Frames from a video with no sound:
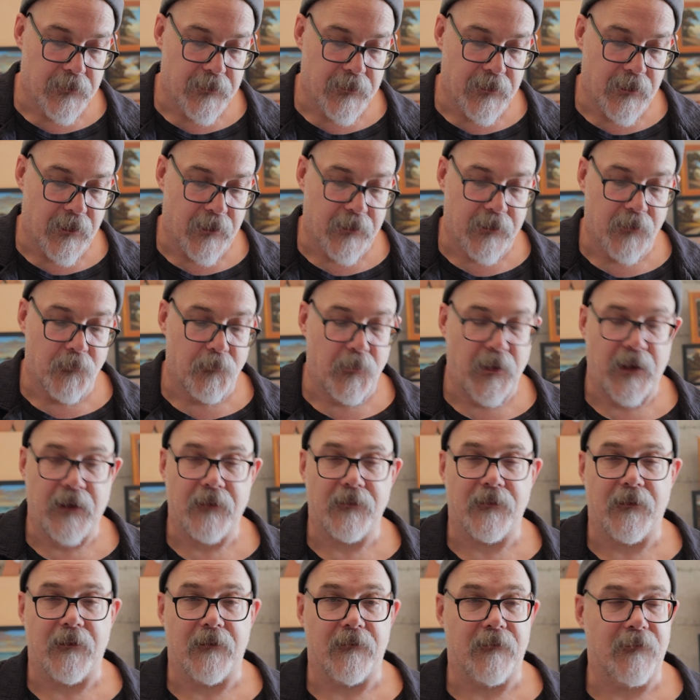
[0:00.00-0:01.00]
Yeah, I could
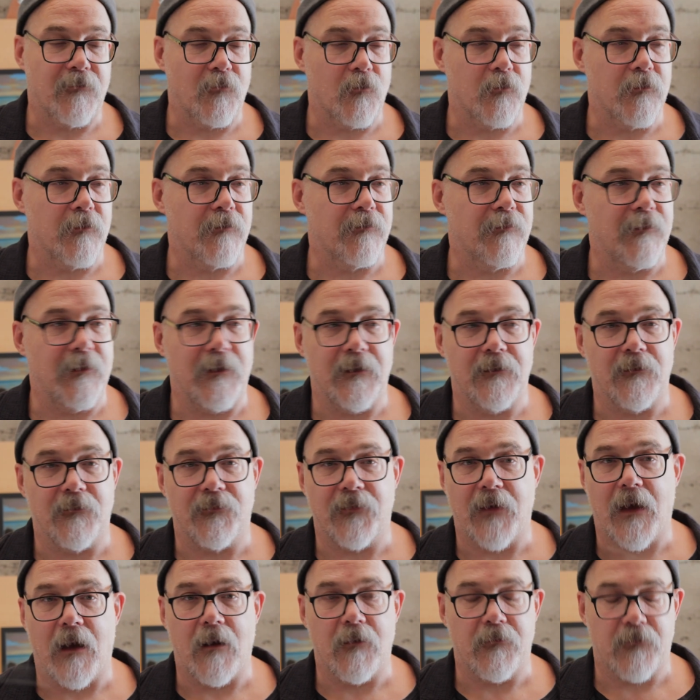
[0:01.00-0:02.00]
paint this sort of scene
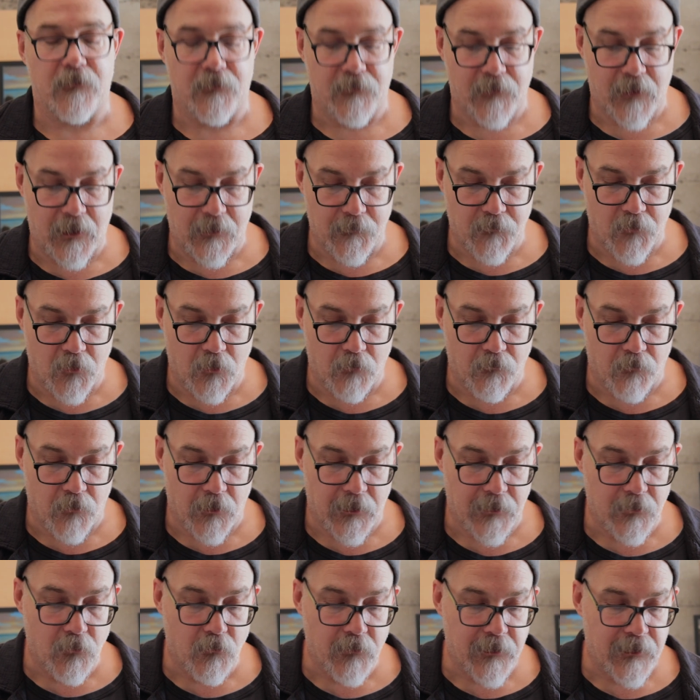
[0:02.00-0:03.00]
1,000 times
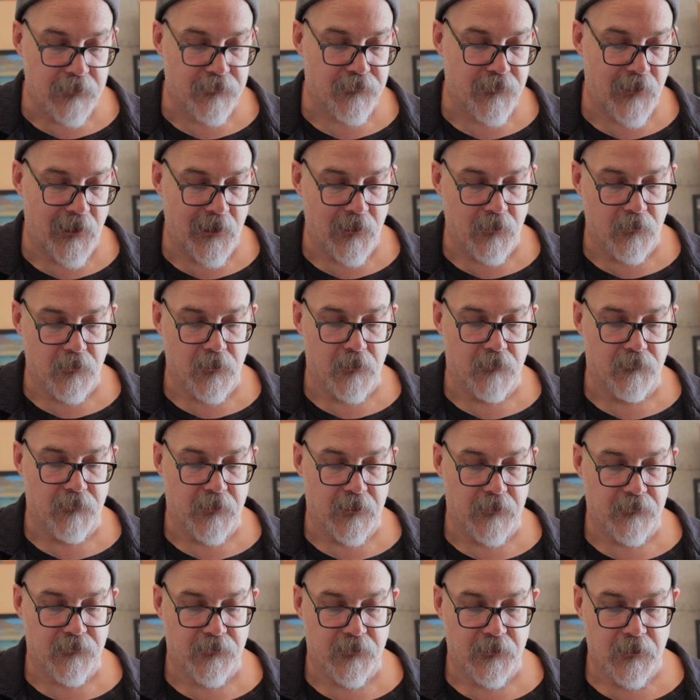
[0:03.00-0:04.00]
over. I don't get tired of
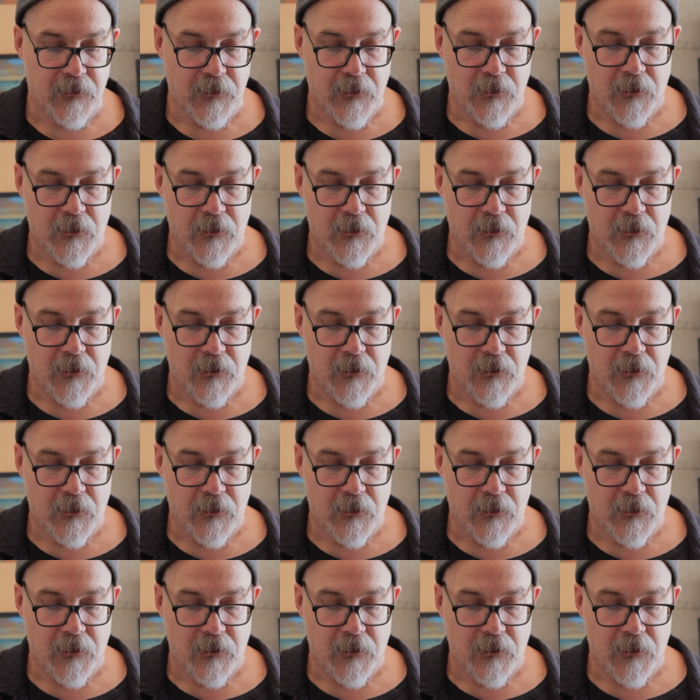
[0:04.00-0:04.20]
it.